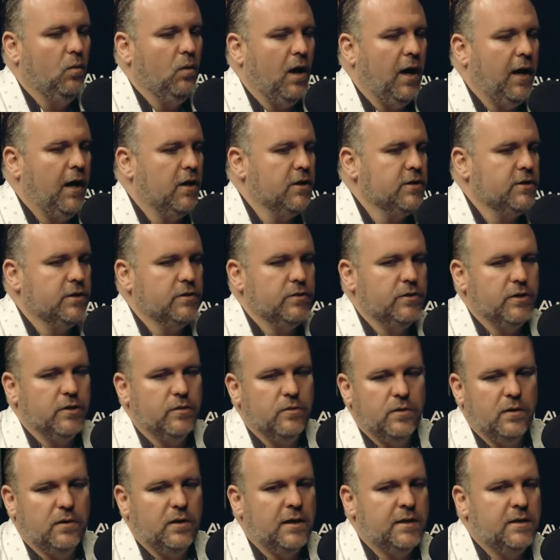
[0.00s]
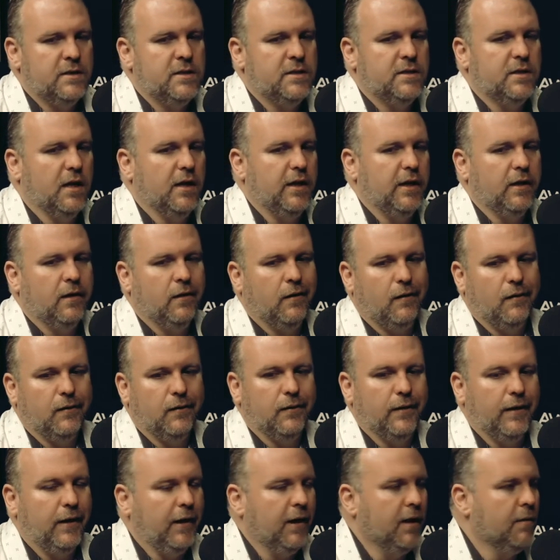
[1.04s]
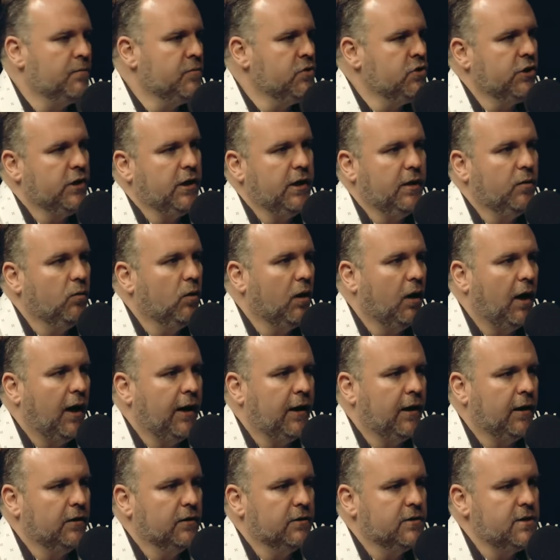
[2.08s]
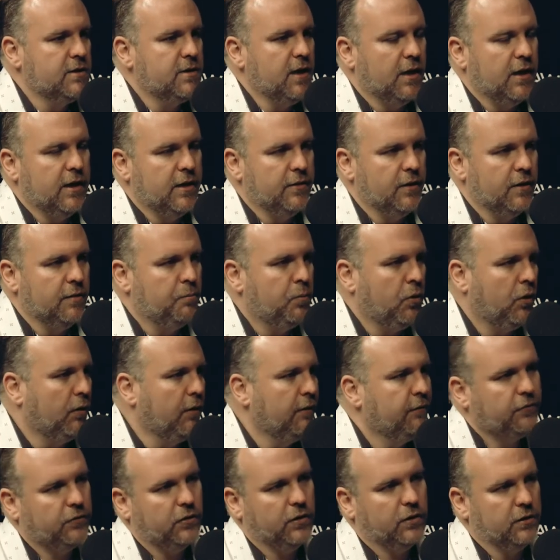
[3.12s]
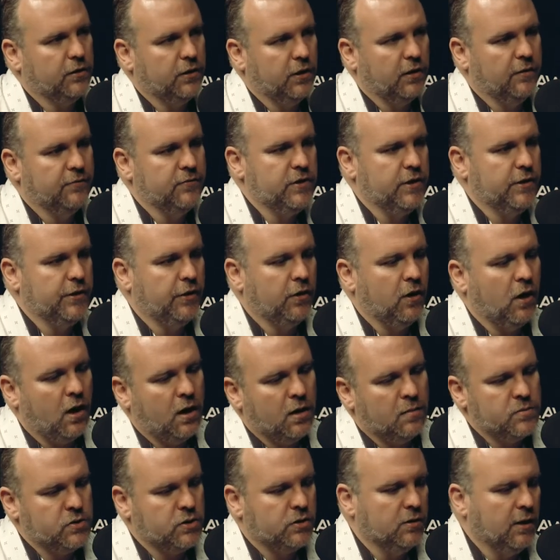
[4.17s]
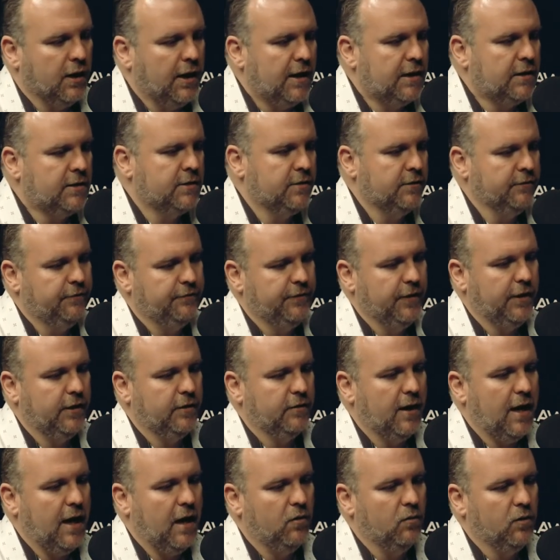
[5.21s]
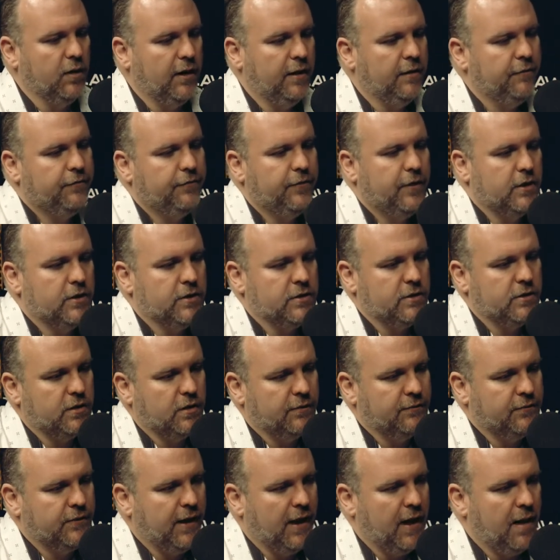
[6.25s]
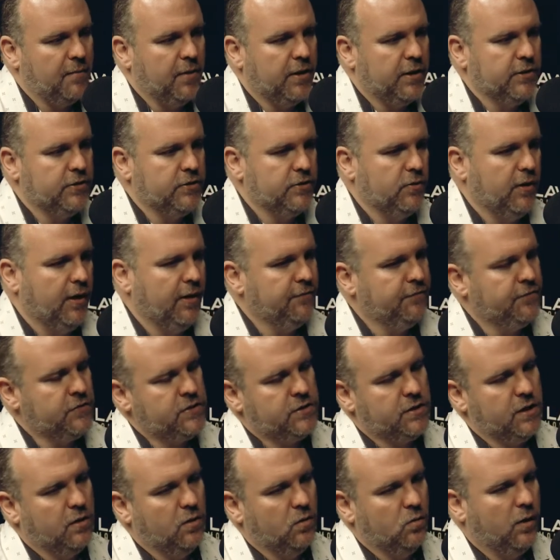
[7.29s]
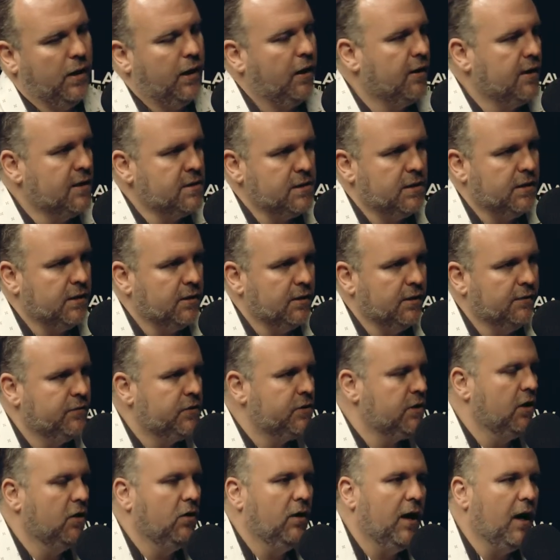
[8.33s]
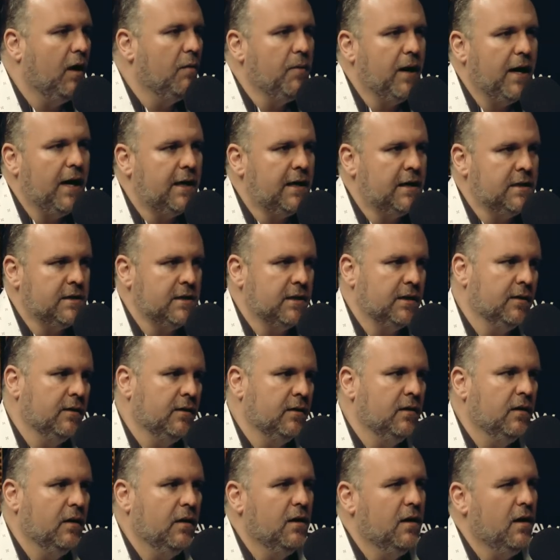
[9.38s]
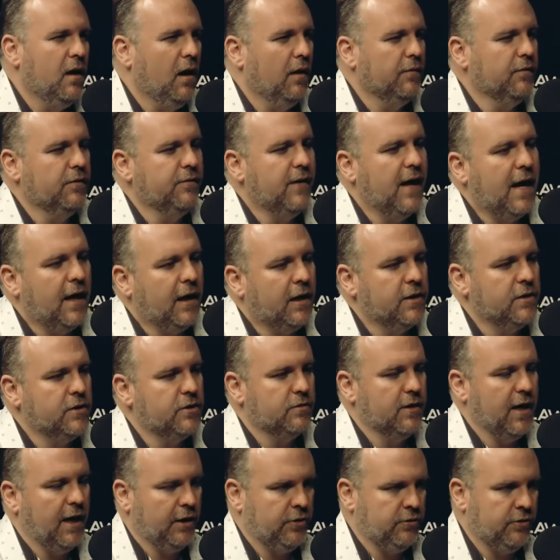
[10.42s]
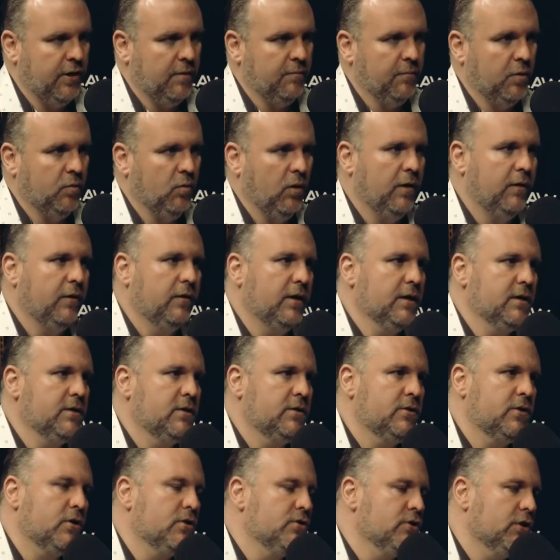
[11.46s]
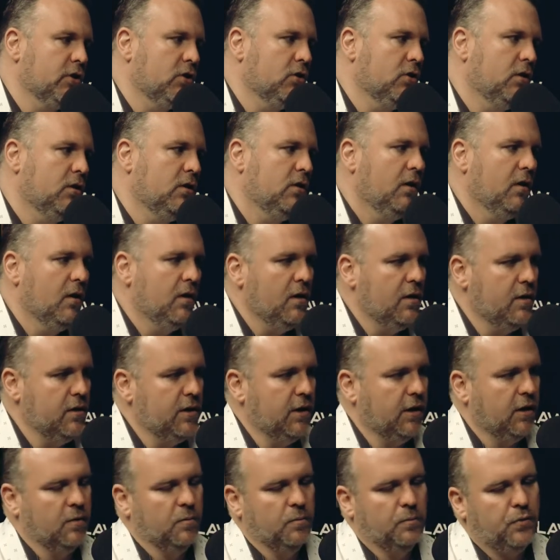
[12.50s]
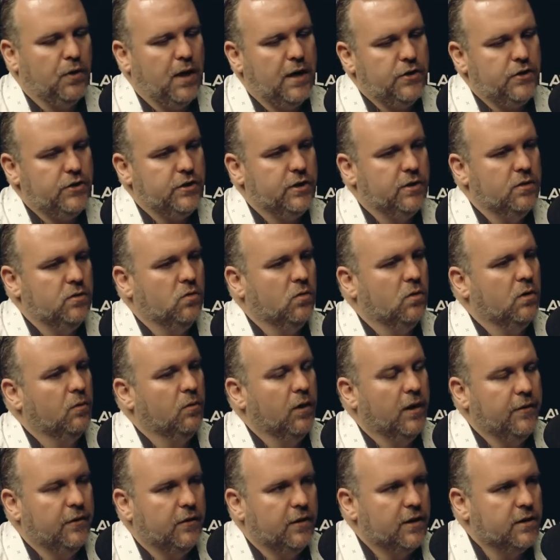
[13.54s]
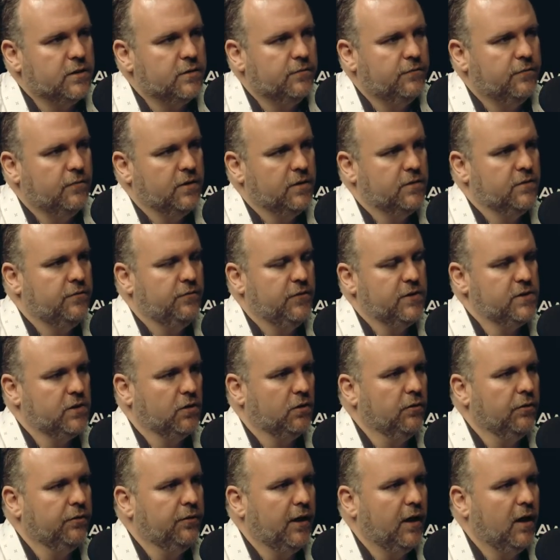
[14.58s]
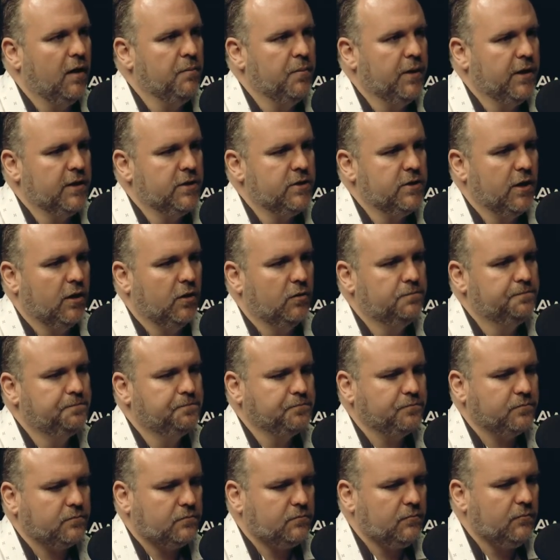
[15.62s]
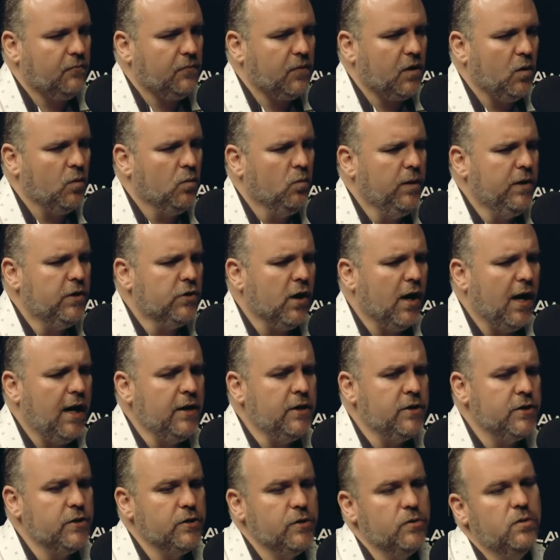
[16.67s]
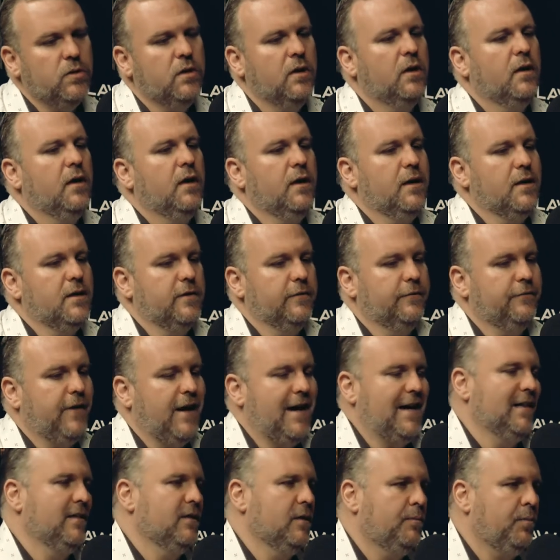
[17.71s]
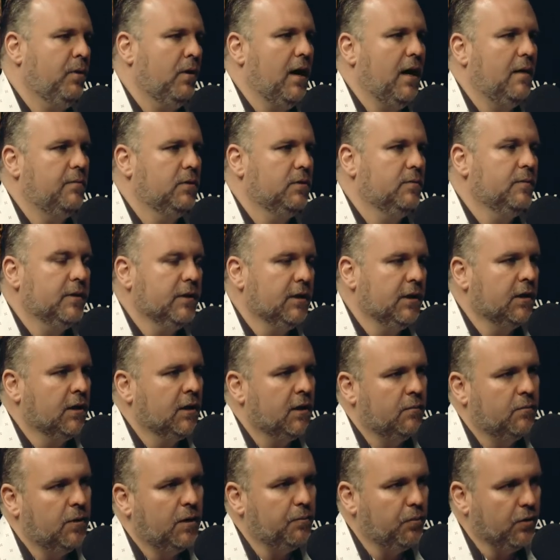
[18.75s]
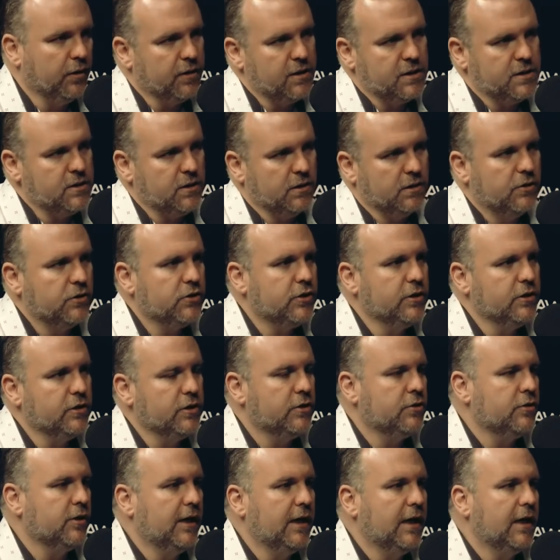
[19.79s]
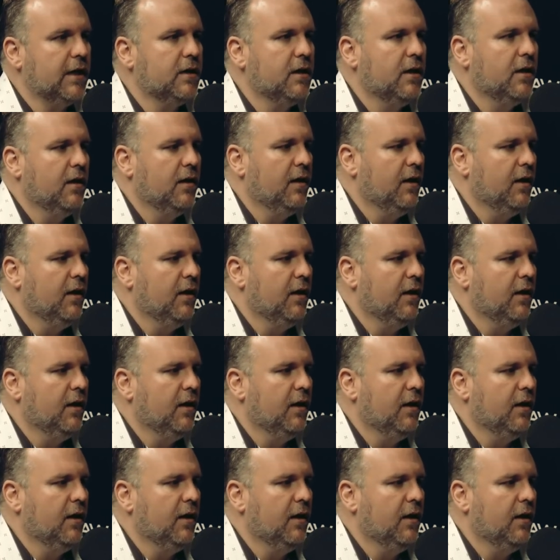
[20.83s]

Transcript: I also do a study called an EMG where I can study the peripheral nerves in your arms or legs to figure out if there's nerve damage, if so, where is it, and if so, how bad is it, and and then that can direct treatment whether it's surgical decompression or whether it's it's physical therapy. So we try to define the problem and then come up with a solution to treat it.